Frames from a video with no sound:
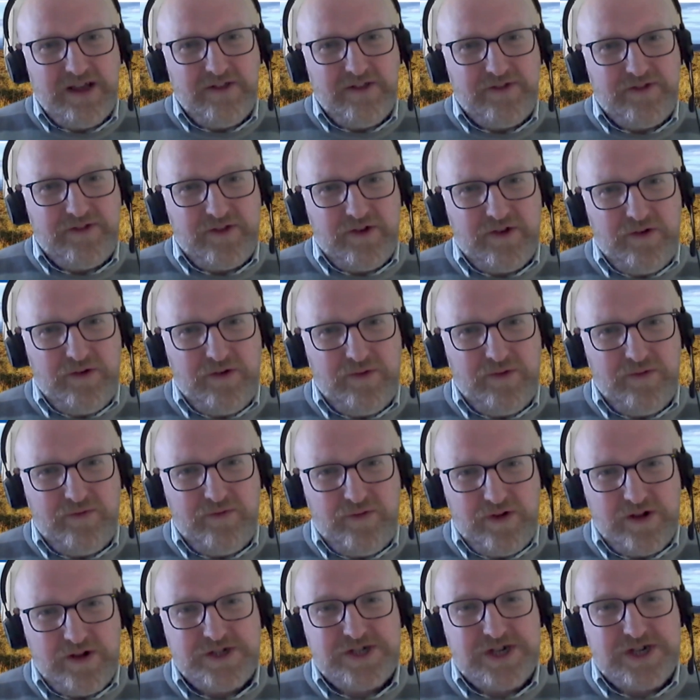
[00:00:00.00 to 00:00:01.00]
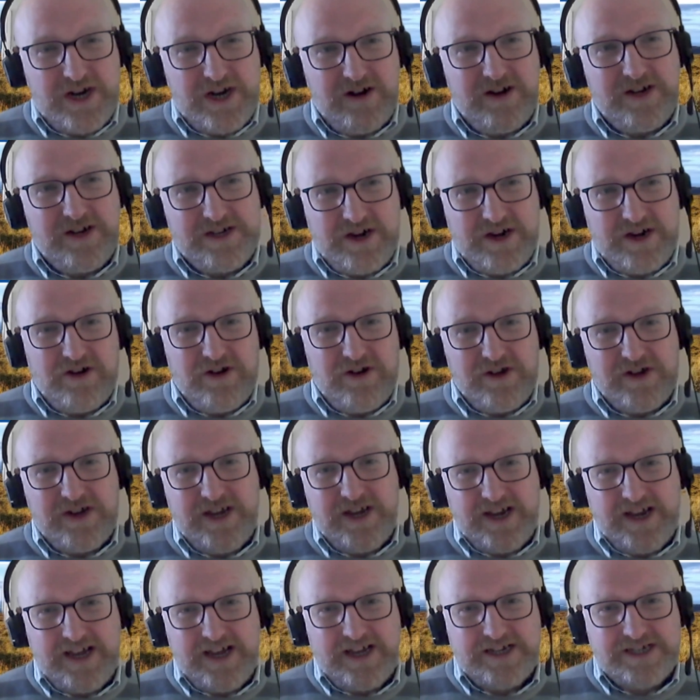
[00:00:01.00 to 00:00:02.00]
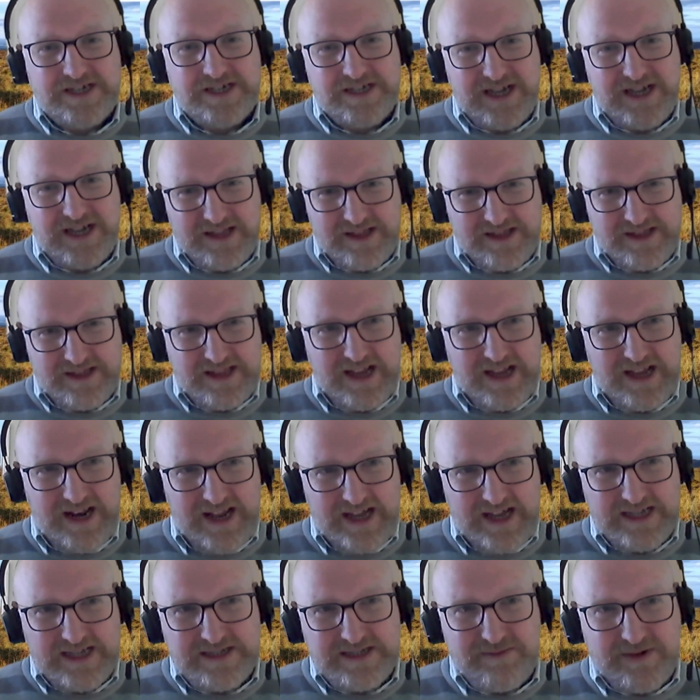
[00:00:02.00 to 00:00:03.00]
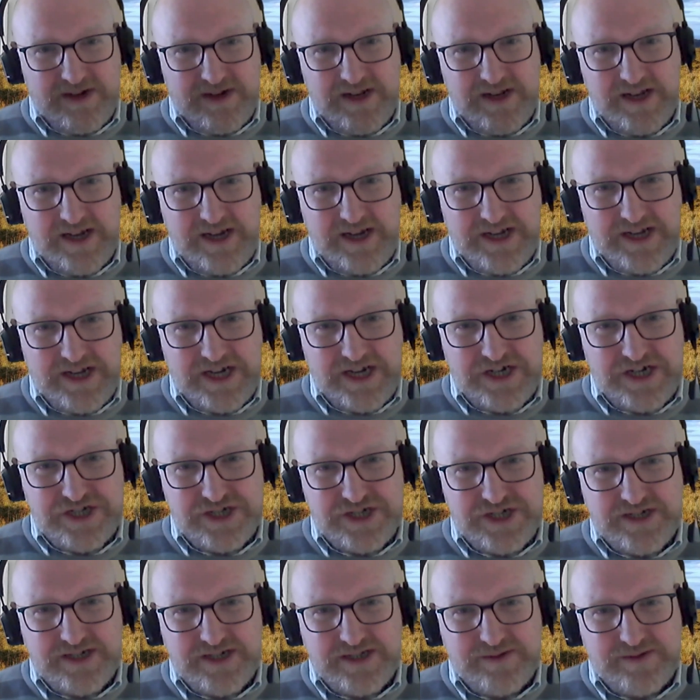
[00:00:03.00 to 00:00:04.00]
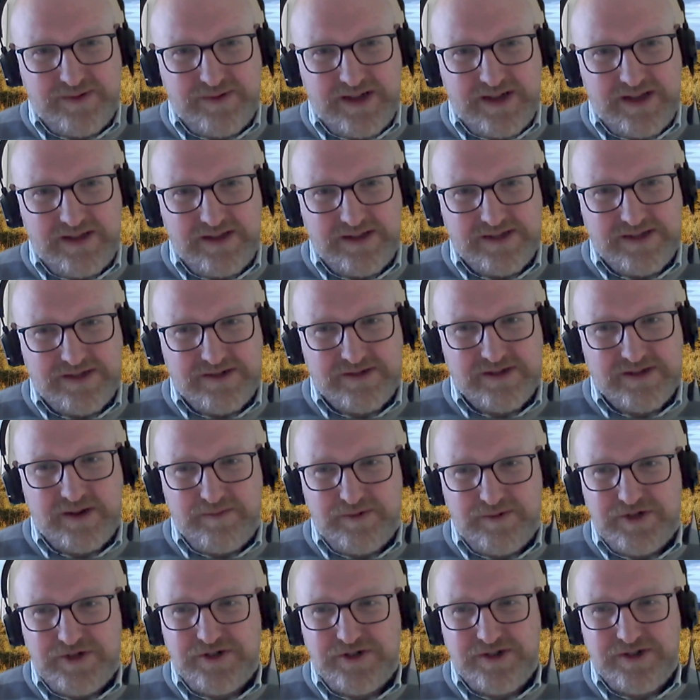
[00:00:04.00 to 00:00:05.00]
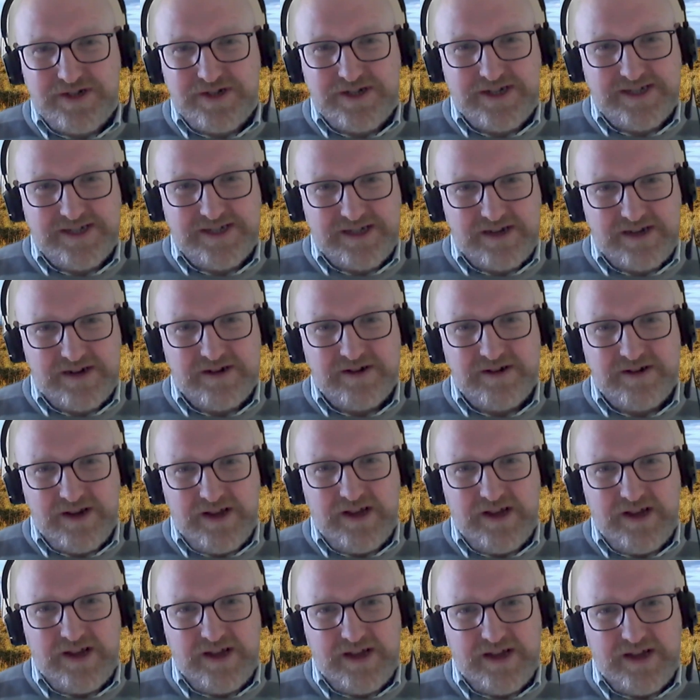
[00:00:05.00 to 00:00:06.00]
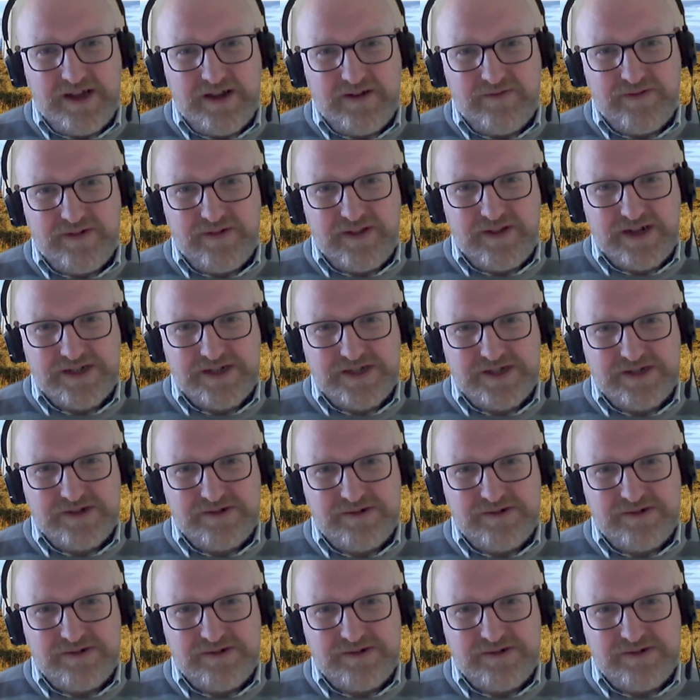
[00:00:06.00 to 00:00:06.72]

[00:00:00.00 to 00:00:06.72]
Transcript: So Fáilte Ireland are looking at that last mile connection as well. So there's opportunities there for that too.